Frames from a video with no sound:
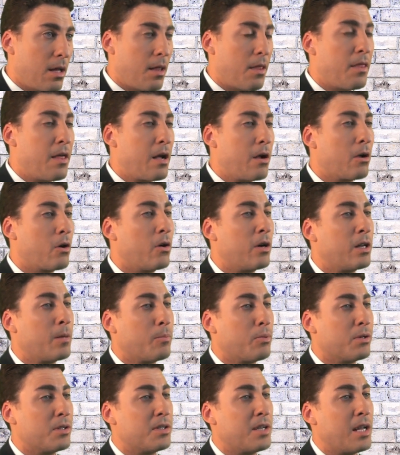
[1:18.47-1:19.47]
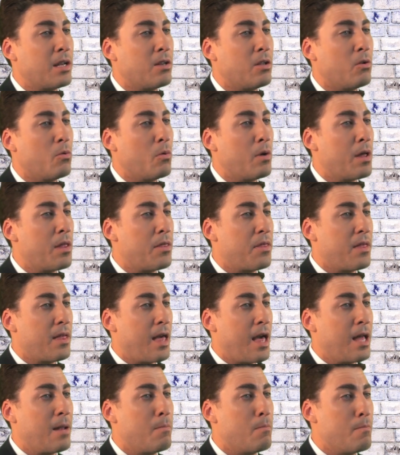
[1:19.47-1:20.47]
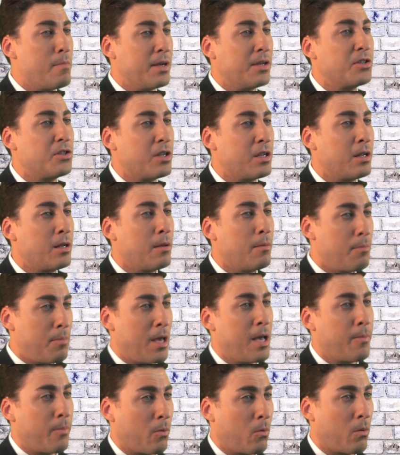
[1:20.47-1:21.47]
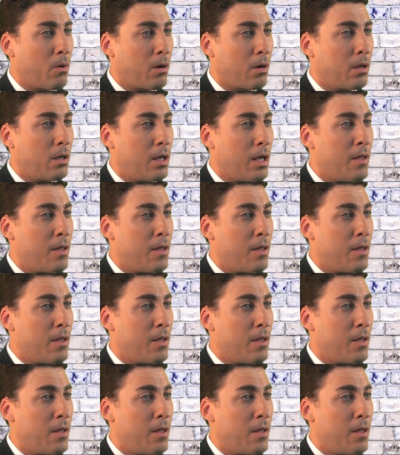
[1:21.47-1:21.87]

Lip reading: they're going to present you with admission paperwork.